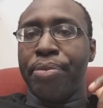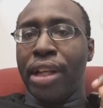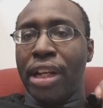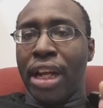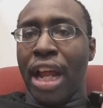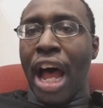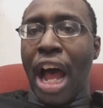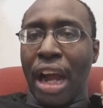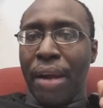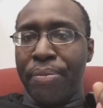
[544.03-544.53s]
the
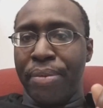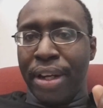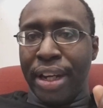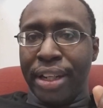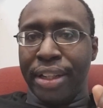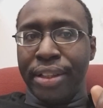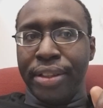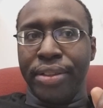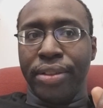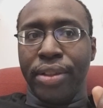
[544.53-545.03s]
lock
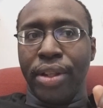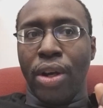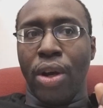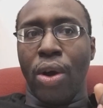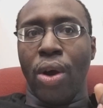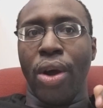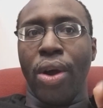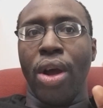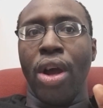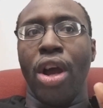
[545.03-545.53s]
button,
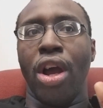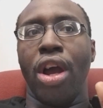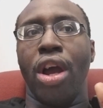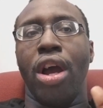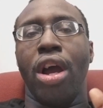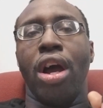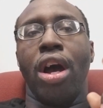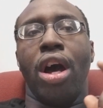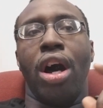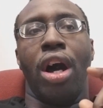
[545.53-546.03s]

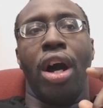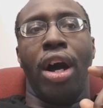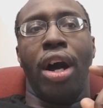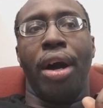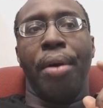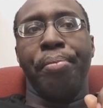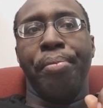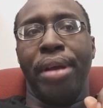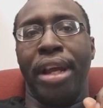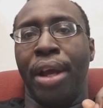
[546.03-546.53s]

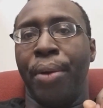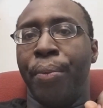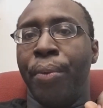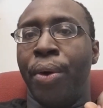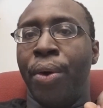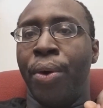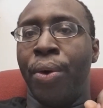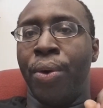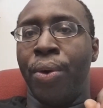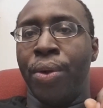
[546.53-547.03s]
it
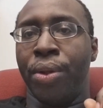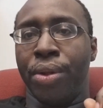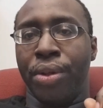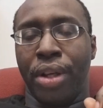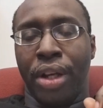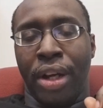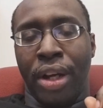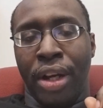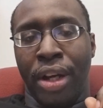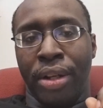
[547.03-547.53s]

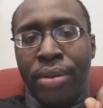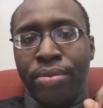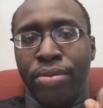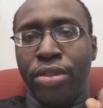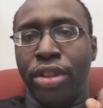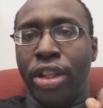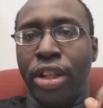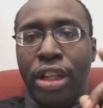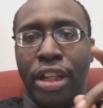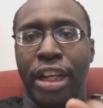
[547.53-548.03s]
will
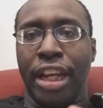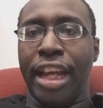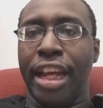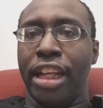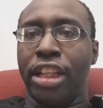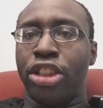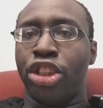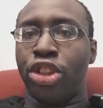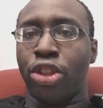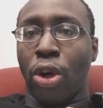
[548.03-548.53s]

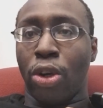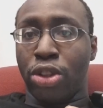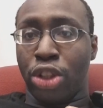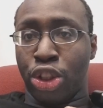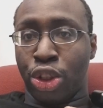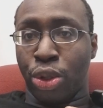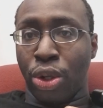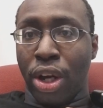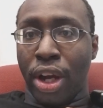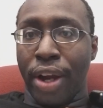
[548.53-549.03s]
start the
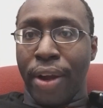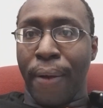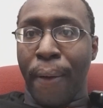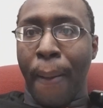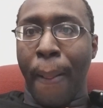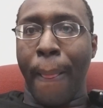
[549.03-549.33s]
truck.